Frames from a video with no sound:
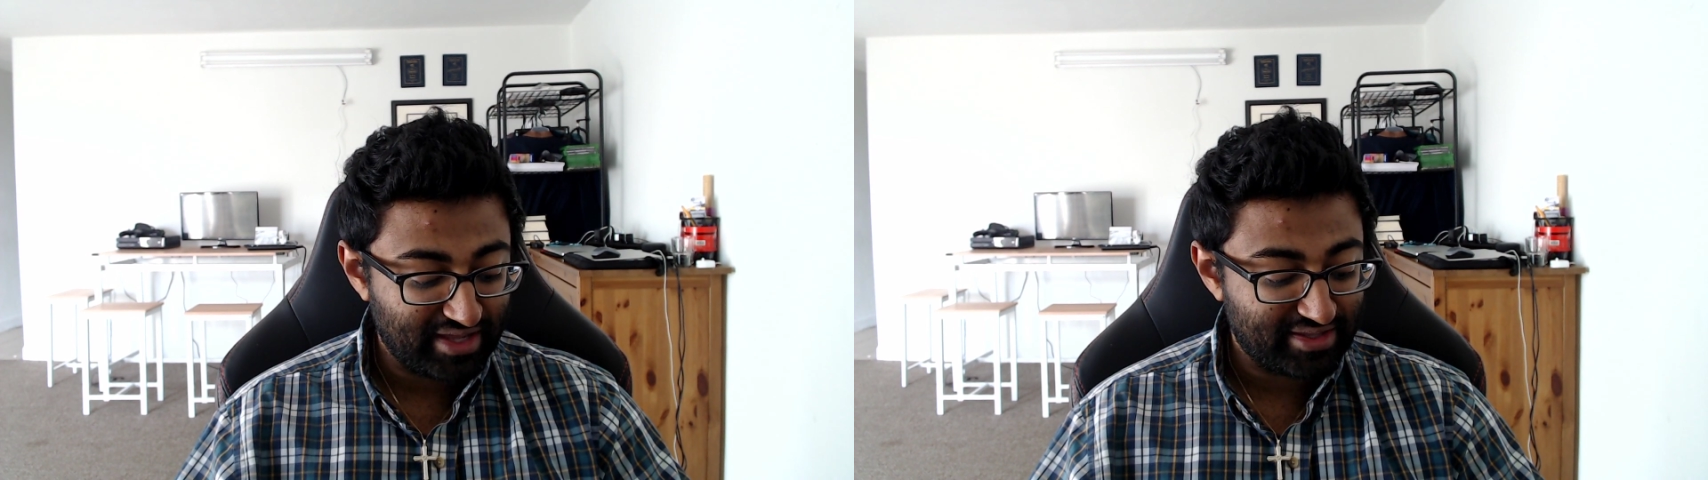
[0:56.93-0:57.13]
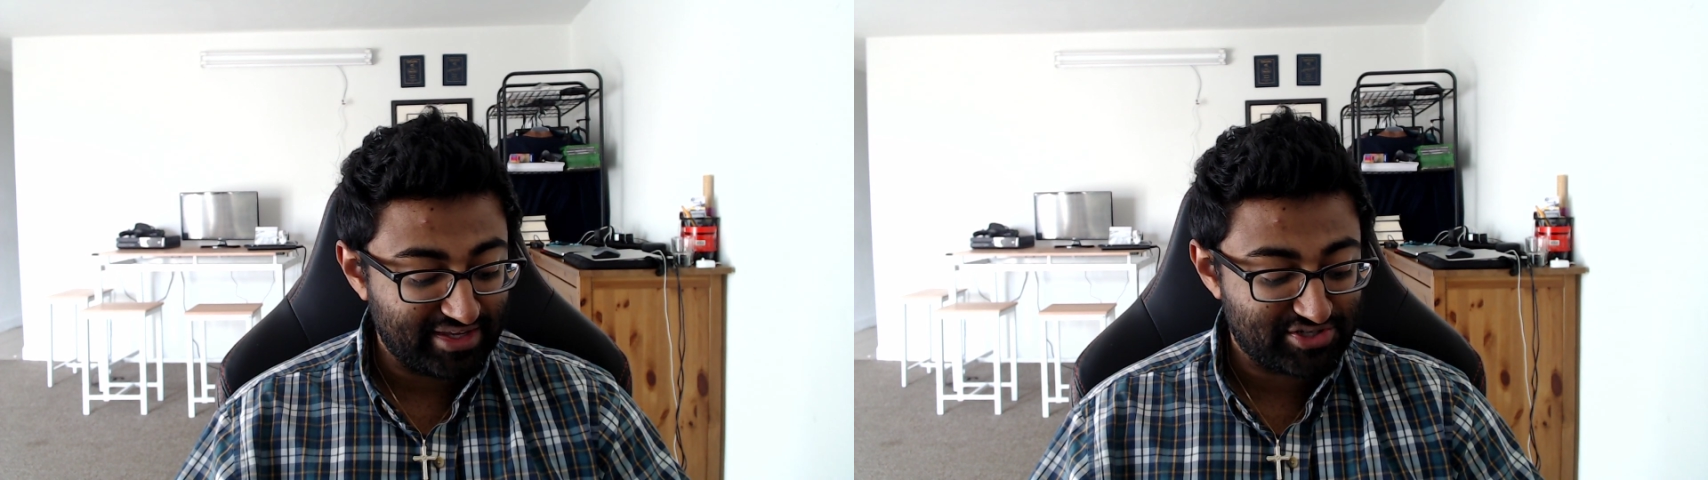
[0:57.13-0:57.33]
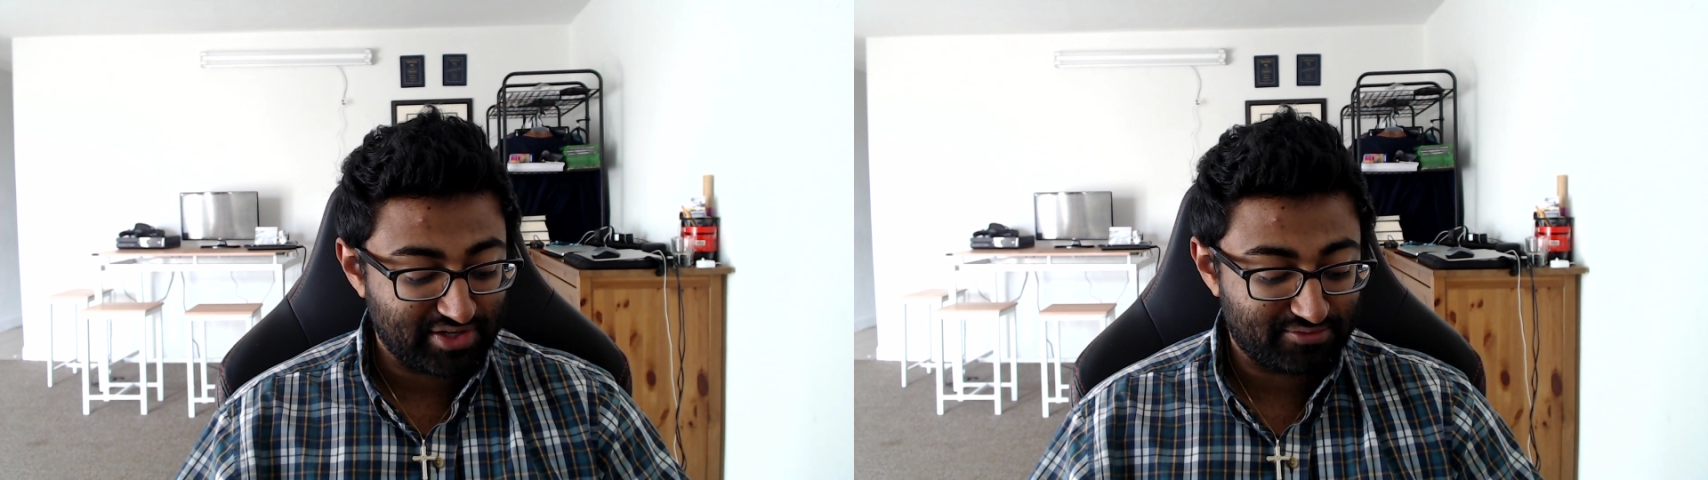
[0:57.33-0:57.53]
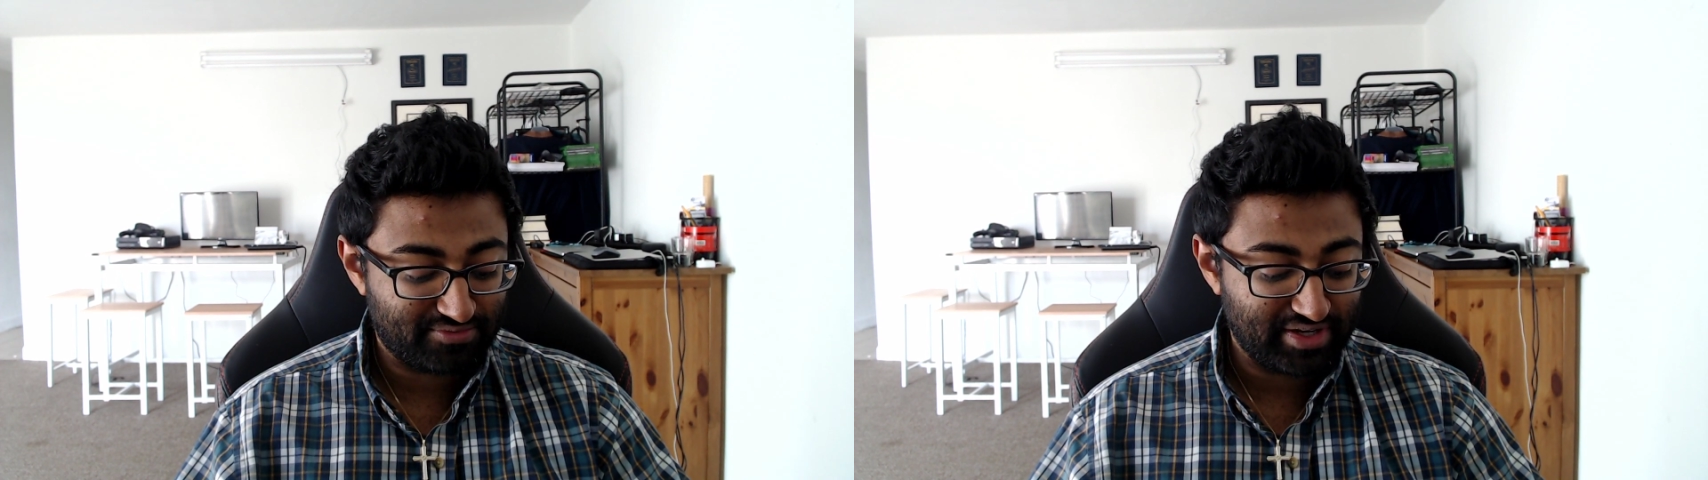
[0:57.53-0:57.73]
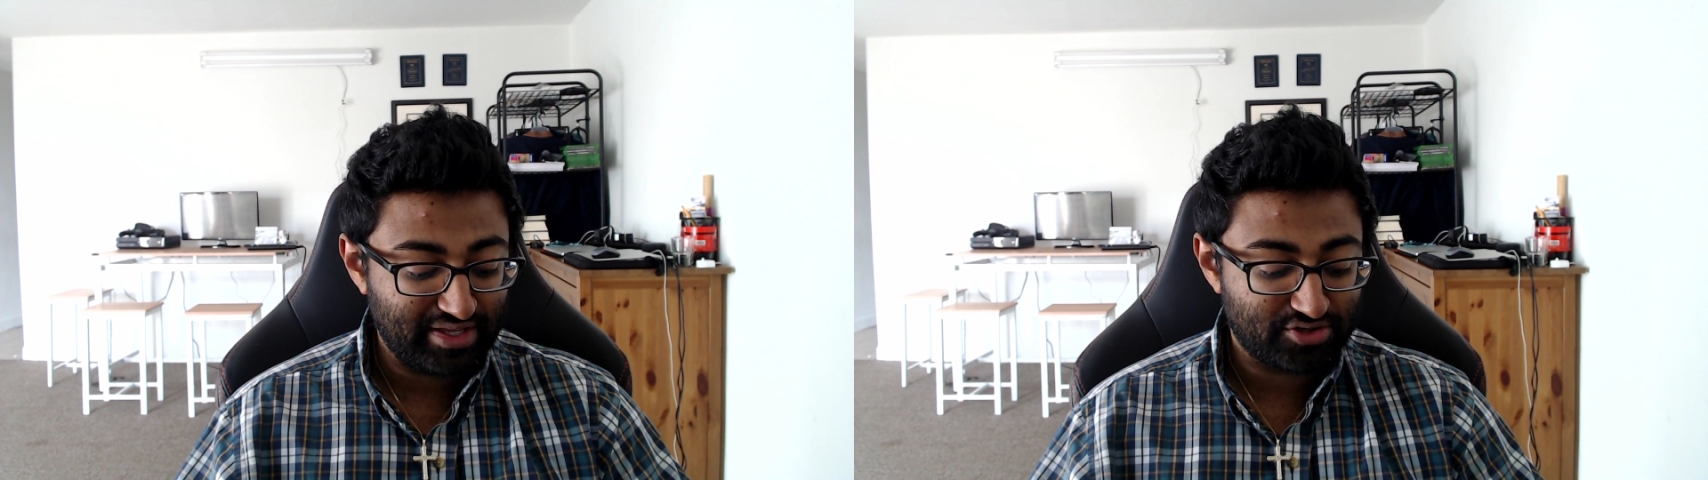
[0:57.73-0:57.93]
he shall
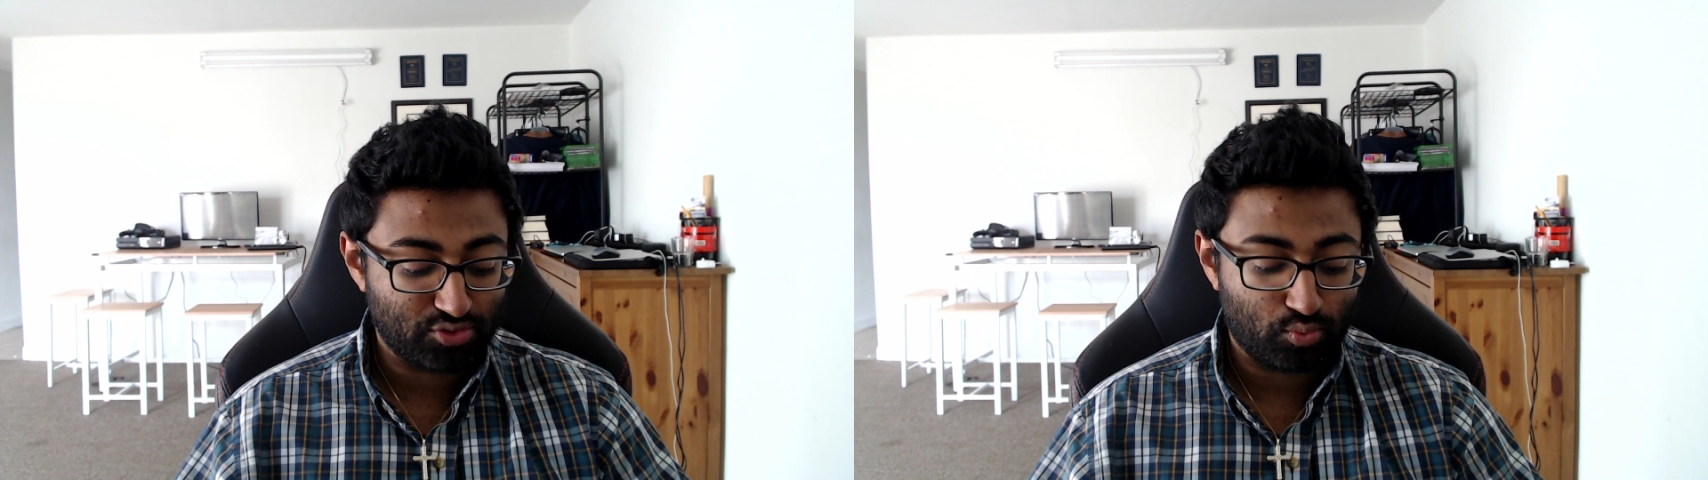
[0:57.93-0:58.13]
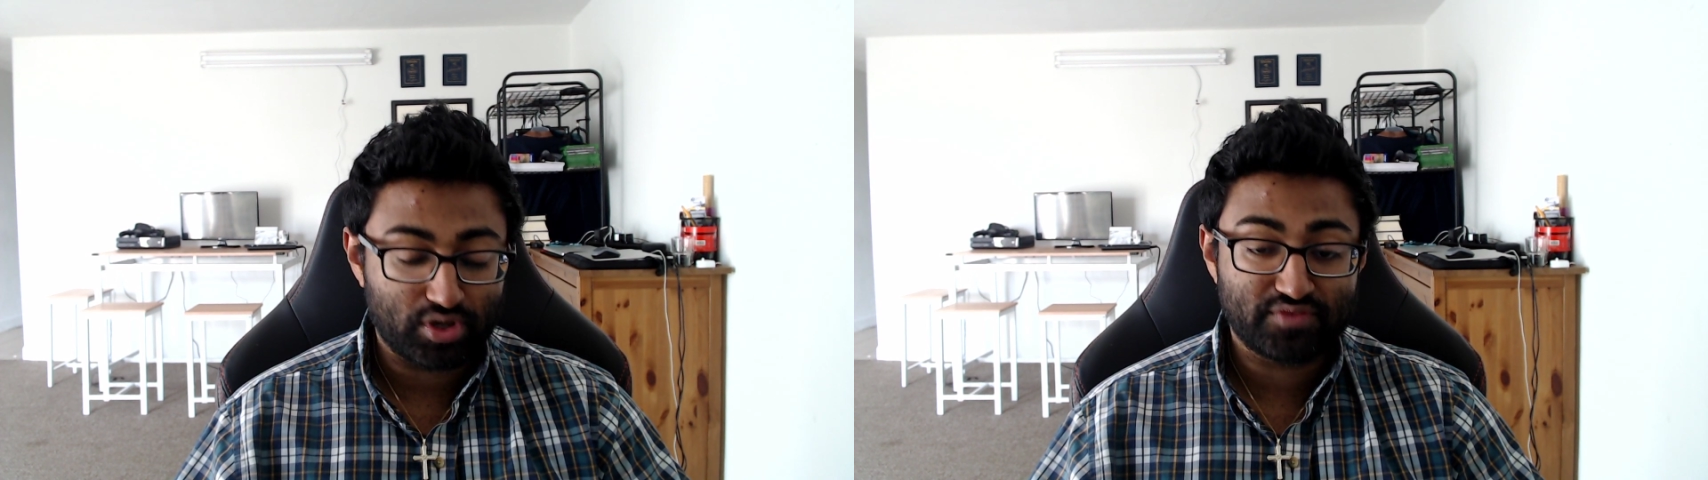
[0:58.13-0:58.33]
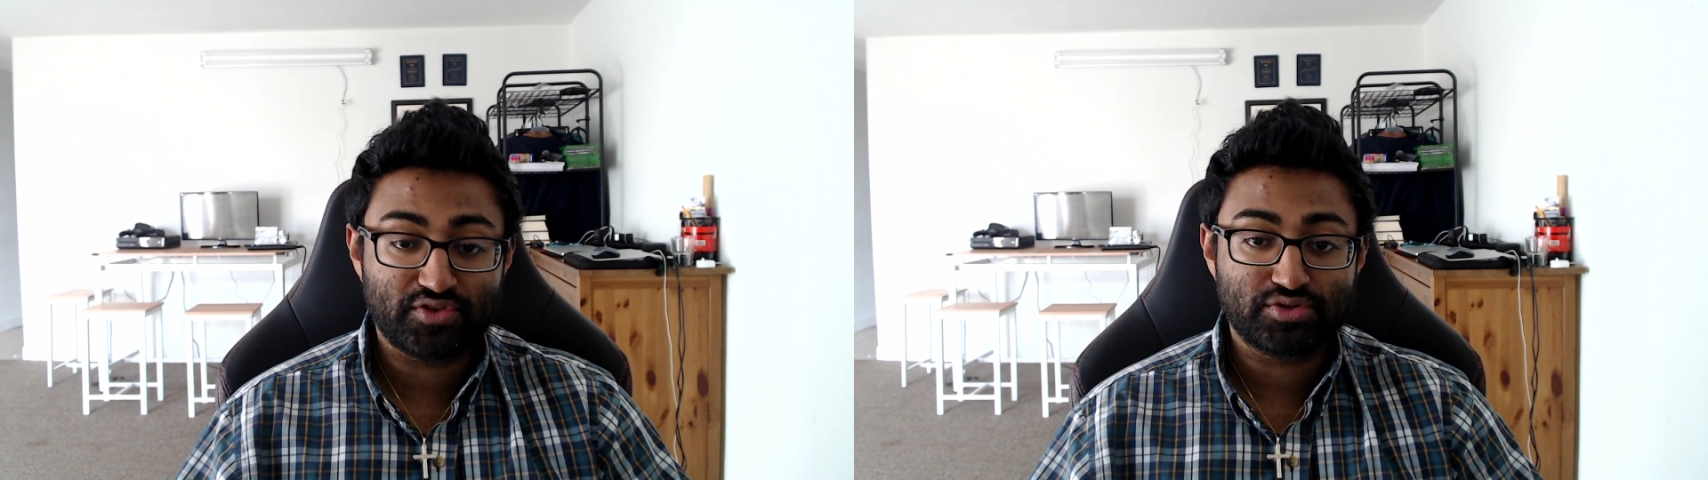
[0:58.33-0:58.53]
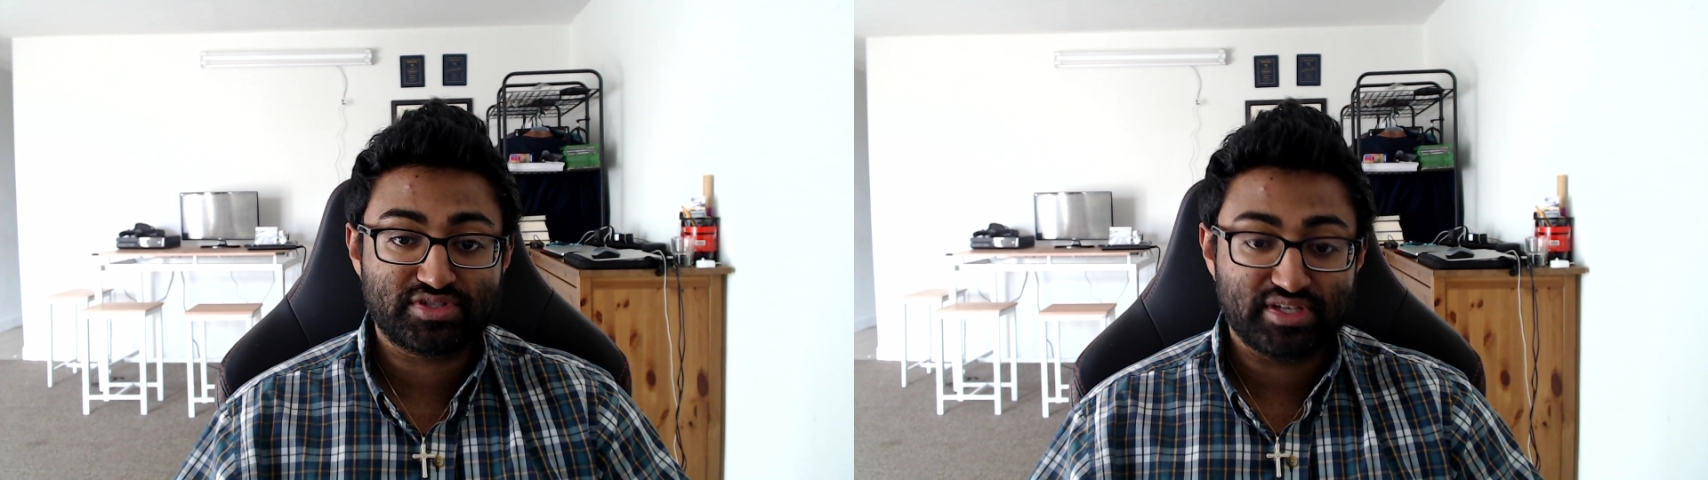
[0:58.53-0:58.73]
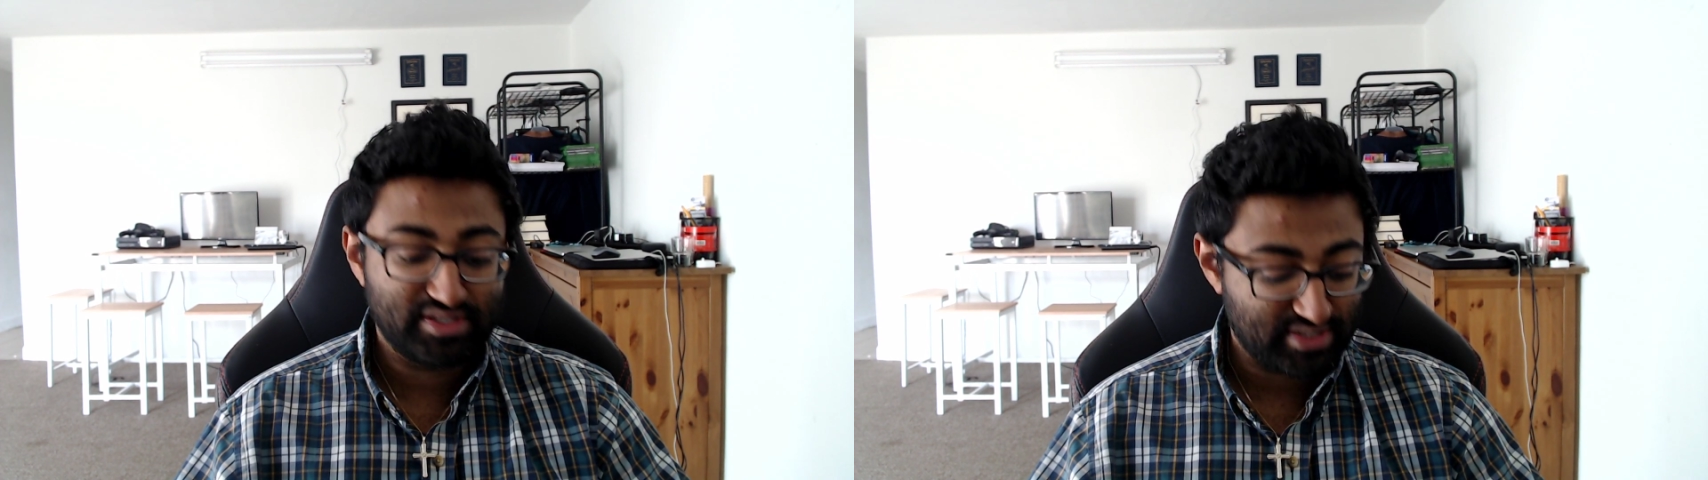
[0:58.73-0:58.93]
flee unto one of those
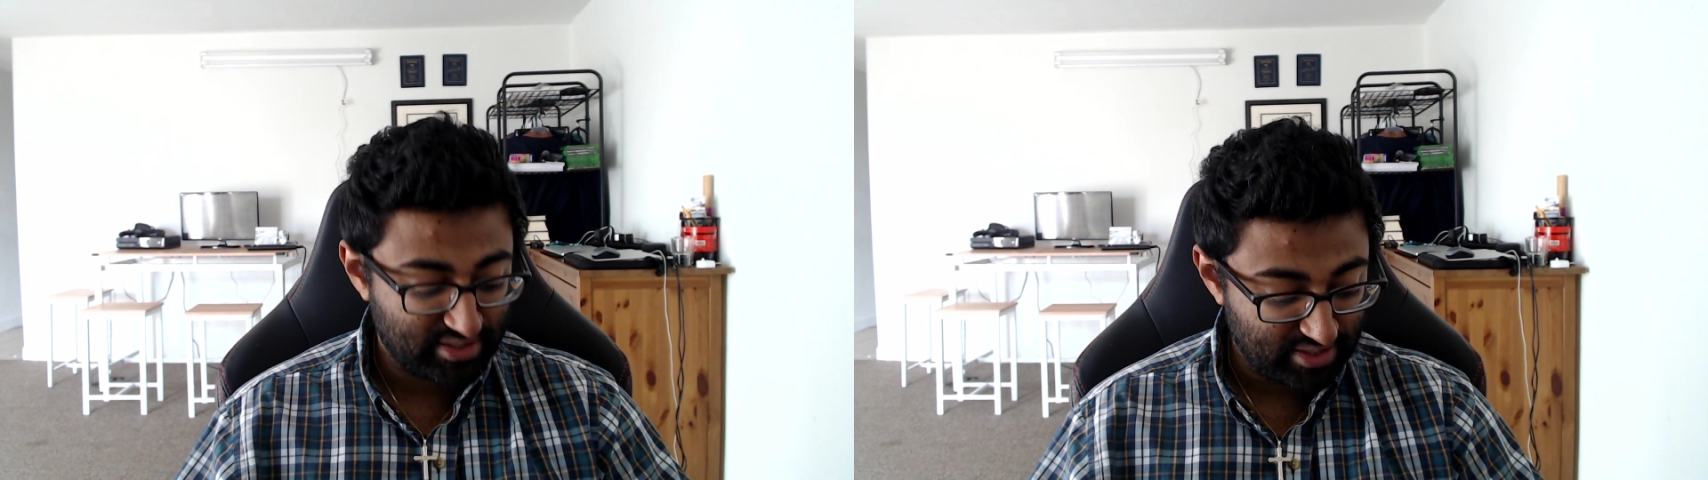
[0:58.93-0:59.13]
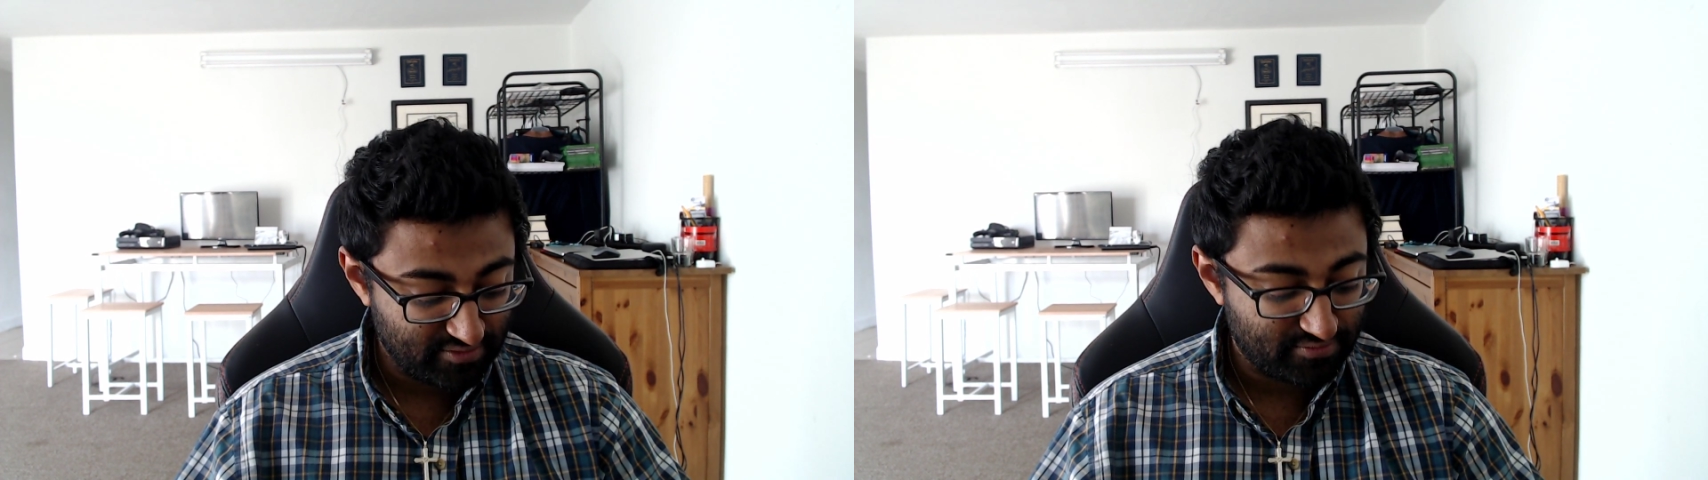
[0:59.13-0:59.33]
cities and live.